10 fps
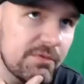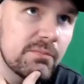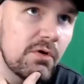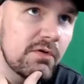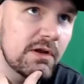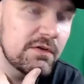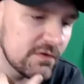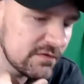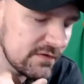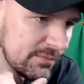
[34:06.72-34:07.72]
just move it into your
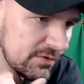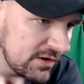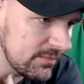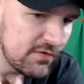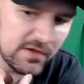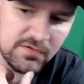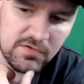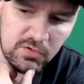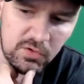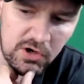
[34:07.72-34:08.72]
summary or move it into
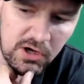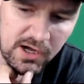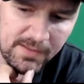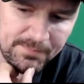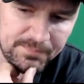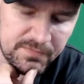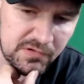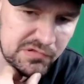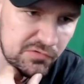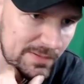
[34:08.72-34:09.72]
your um,
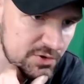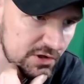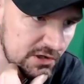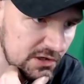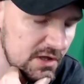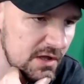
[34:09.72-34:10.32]
description.